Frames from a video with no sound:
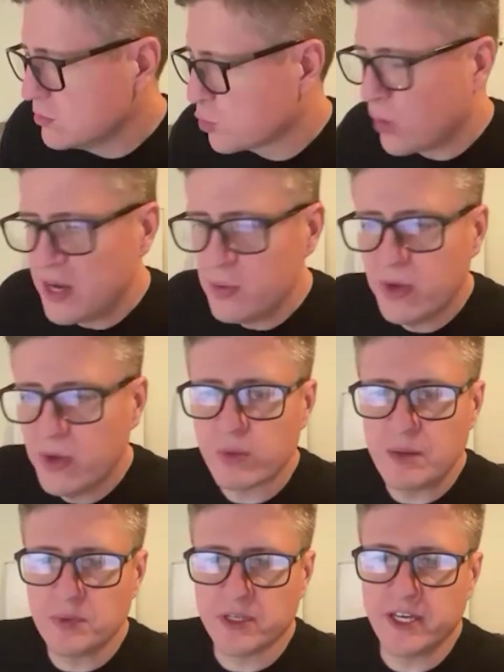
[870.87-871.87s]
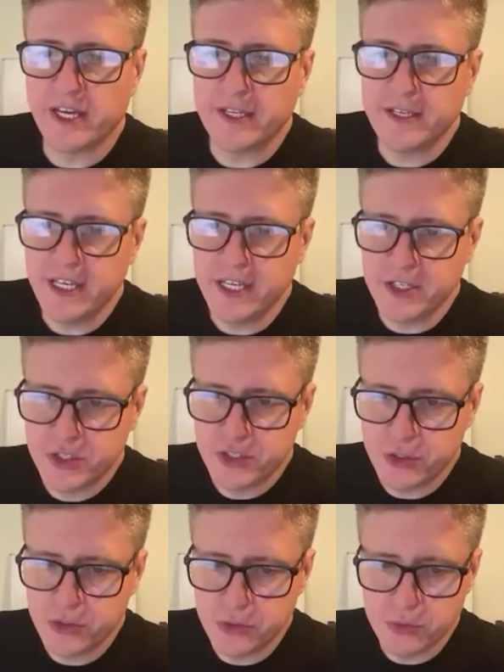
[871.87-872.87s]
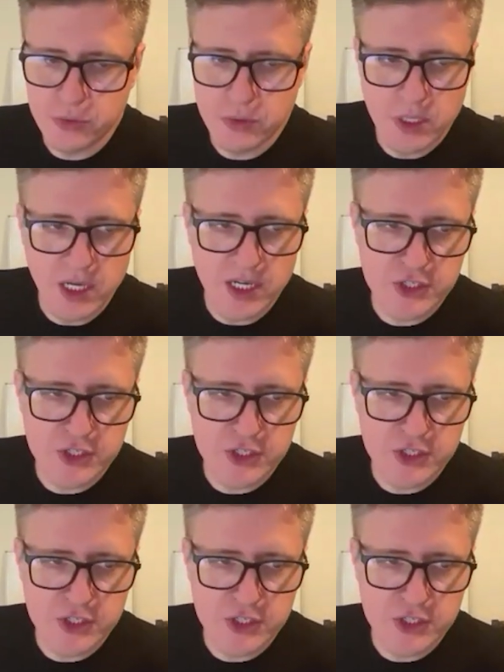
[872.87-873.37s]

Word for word: the right way to replicate is to uh,